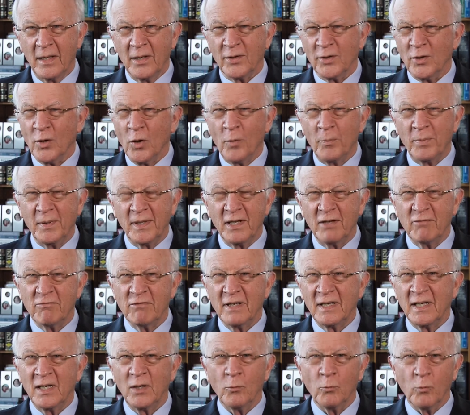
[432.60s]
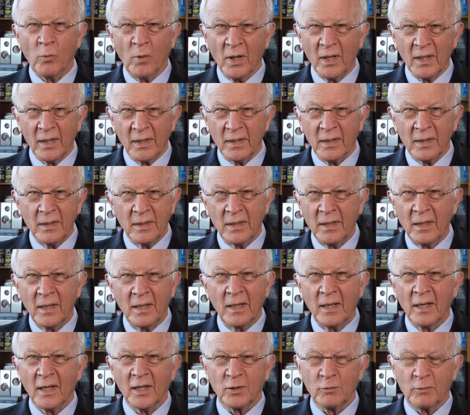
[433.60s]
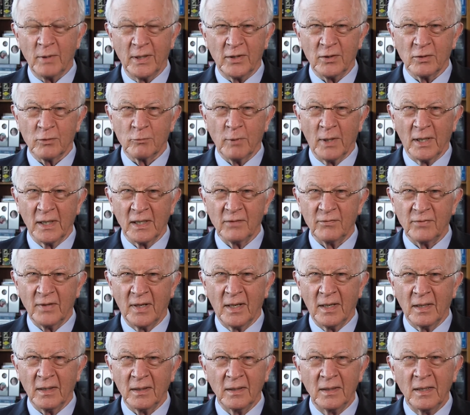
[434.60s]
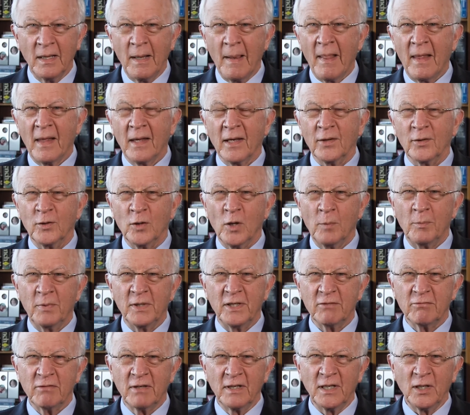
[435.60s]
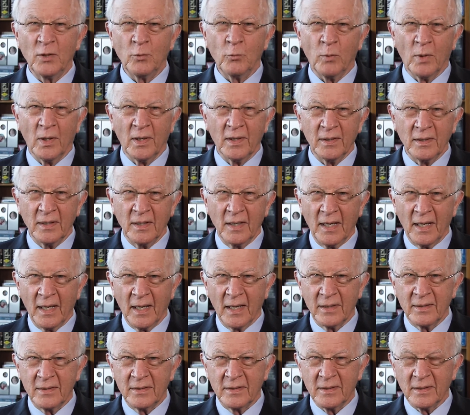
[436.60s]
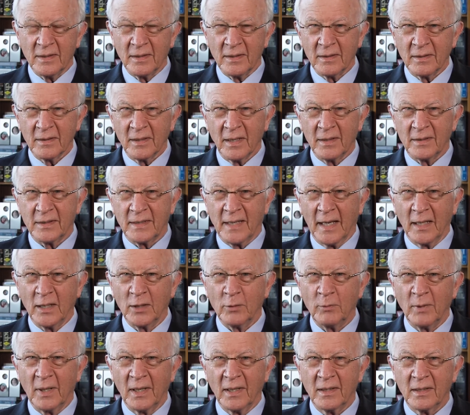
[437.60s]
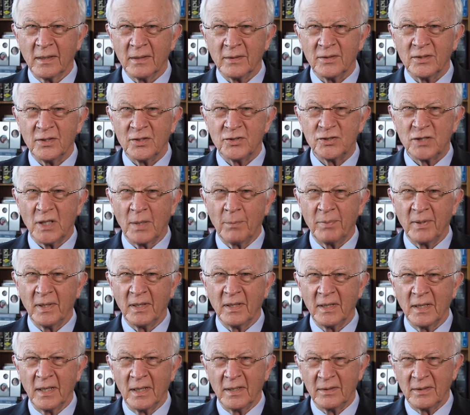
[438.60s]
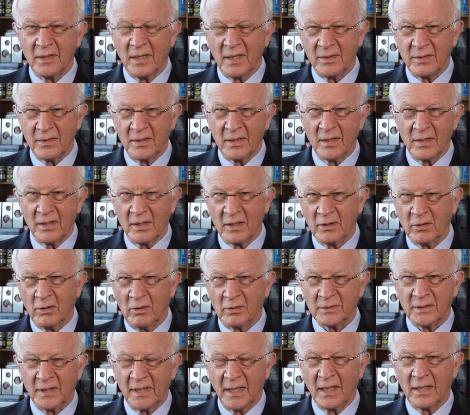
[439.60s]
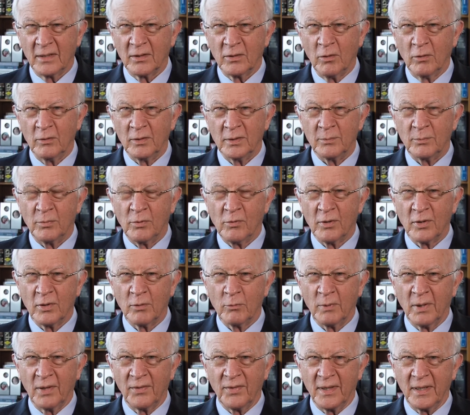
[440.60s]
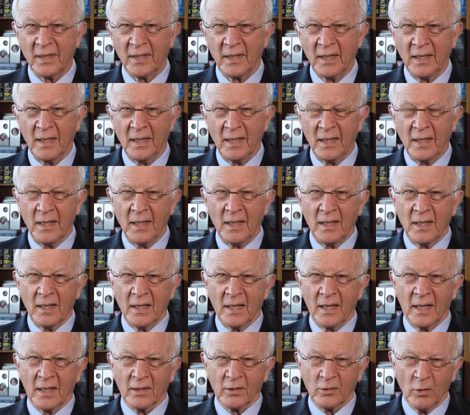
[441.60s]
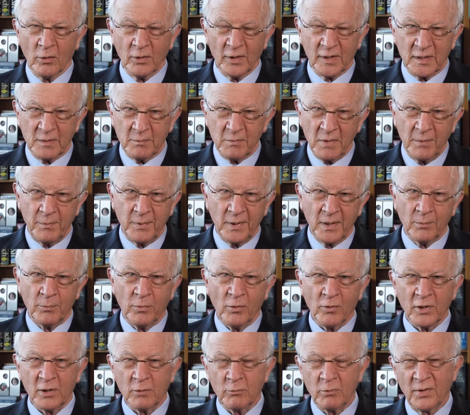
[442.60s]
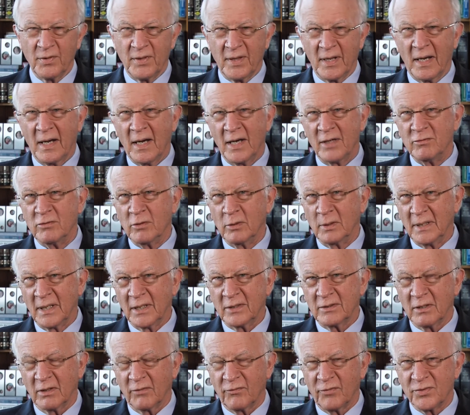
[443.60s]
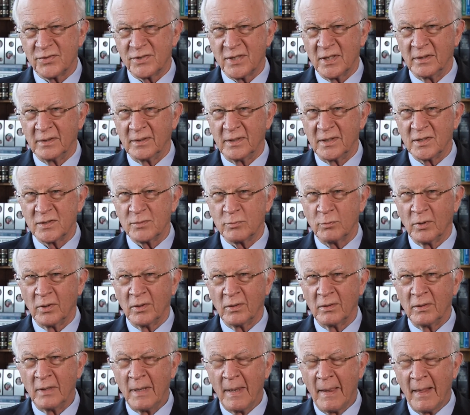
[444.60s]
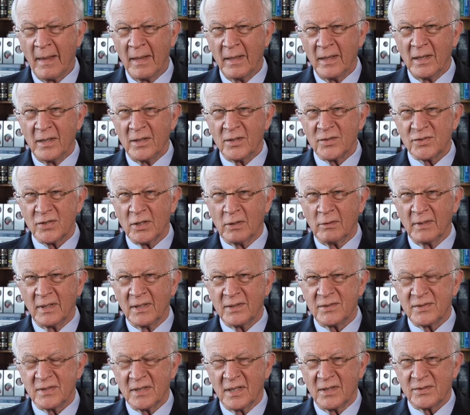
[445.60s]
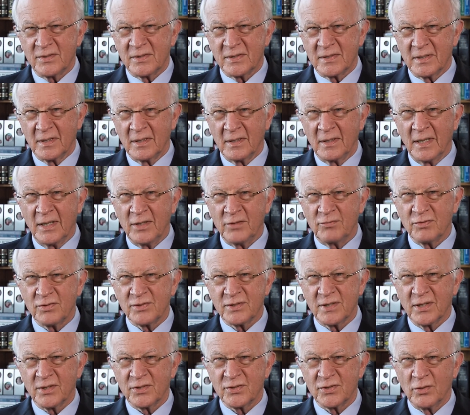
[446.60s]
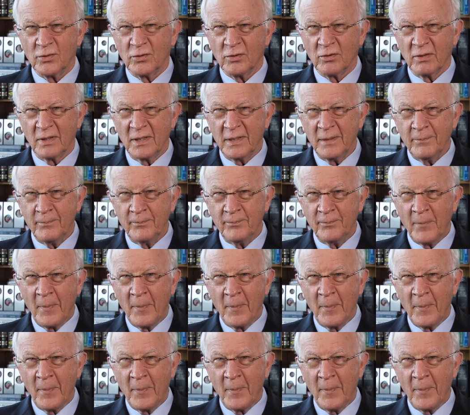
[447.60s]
Nobody really won at Cuito Cuanavale, and nobody really won at Kalawek and Tshepe and along the Angolan border, where the Angola-Namibia border, where the hydroelectric facilities were. So it's an interesting story.